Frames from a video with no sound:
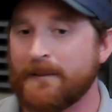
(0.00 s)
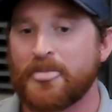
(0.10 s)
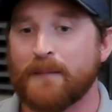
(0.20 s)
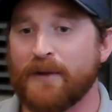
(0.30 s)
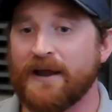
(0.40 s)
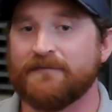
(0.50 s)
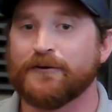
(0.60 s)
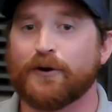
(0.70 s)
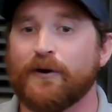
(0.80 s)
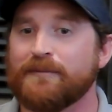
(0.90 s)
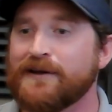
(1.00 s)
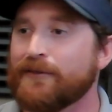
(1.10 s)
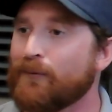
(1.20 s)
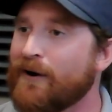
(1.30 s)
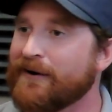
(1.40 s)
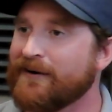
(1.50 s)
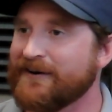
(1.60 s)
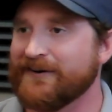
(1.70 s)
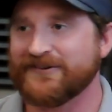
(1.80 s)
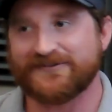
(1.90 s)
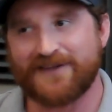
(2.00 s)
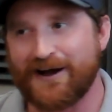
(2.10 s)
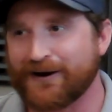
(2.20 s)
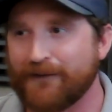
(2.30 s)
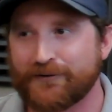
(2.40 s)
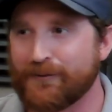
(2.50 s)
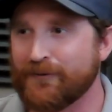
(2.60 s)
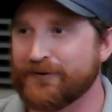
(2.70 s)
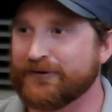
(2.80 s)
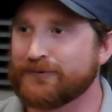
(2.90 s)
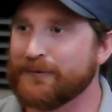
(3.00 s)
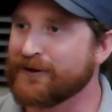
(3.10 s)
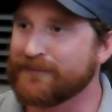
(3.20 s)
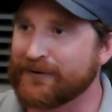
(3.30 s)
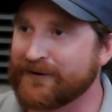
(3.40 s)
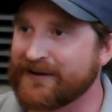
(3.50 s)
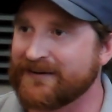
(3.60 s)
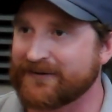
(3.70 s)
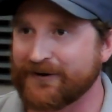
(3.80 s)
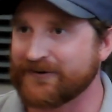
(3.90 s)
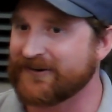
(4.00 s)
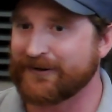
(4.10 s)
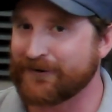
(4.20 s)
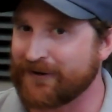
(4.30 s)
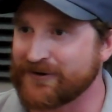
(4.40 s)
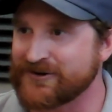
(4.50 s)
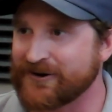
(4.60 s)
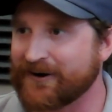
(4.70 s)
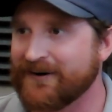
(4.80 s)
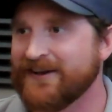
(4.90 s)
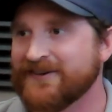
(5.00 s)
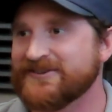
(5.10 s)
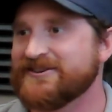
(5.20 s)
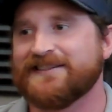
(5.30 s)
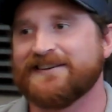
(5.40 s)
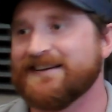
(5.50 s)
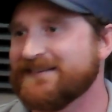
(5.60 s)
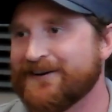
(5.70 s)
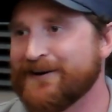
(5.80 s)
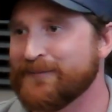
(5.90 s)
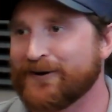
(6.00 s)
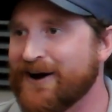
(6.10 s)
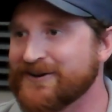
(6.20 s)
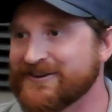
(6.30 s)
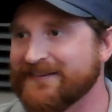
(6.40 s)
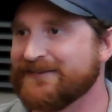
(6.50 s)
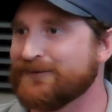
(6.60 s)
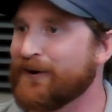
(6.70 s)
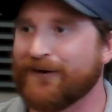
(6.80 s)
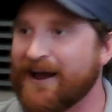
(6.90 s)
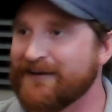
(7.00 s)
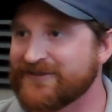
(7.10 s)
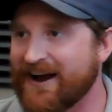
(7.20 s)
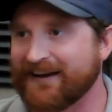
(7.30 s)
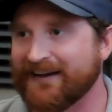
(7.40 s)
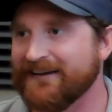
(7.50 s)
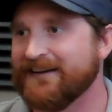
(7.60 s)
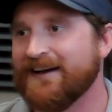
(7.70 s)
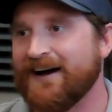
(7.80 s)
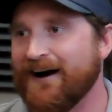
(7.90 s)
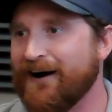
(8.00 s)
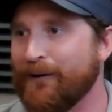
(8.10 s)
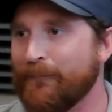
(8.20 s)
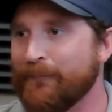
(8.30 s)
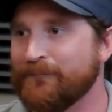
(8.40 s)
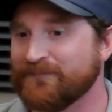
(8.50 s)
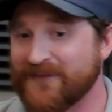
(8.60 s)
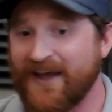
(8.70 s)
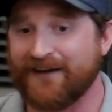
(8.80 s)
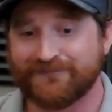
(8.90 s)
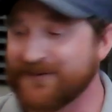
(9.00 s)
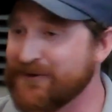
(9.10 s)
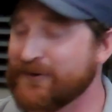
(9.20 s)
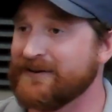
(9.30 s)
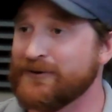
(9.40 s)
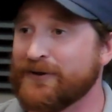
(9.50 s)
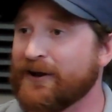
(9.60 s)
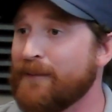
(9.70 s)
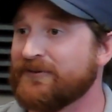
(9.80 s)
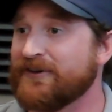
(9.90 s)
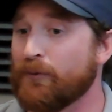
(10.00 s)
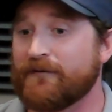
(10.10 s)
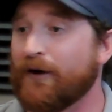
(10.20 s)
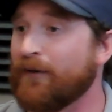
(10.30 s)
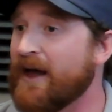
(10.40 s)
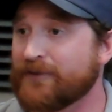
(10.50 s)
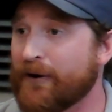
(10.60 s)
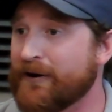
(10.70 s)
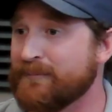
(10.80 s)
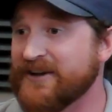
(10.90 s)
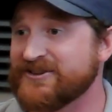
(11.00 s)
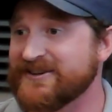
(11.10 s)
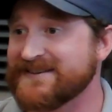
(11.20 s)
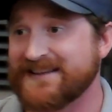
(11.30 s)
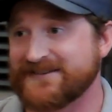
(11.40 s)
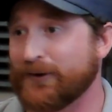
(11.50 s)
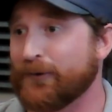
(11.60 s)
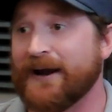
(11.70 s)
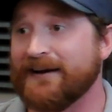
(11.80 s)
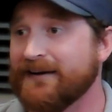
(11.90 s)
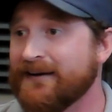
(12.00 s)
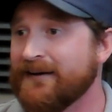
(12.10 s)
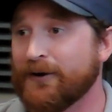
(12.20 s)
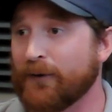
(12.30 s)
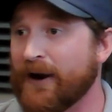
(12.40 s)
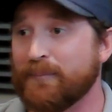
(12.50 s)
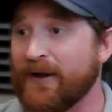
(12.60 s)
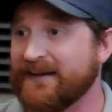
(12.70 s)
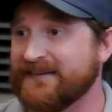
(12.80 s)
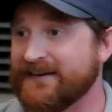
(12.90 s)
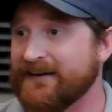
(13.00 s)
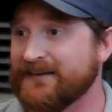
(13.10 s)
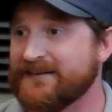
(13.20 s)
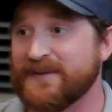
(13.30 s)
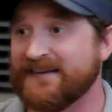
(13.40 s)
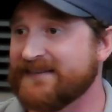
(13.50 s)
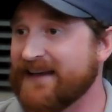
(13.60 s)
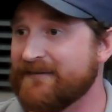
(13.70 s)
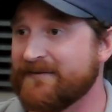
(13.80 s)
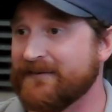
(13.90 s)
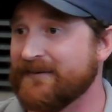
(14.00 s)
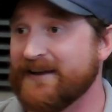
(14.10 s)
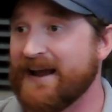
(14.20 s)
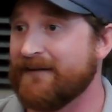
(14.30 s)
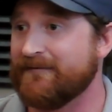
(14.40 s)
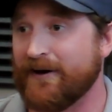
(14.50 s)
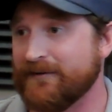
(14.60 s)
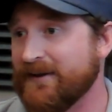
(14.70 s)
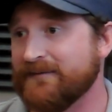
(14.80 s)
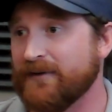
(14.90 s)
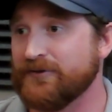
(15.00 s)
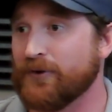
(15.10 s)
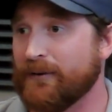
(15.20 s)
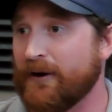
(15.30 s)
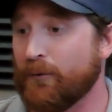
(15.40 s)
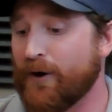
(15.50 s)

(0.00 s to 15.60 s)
But if you're going to be in the water and you're just not comfortable with your swimming abilities, or you're just a little unsure, just take the necessary precautions. Wear a life jacket. You can come to one of our lifeguarded beaches. That's a great place to be safe and have fun and enjoy it around the water.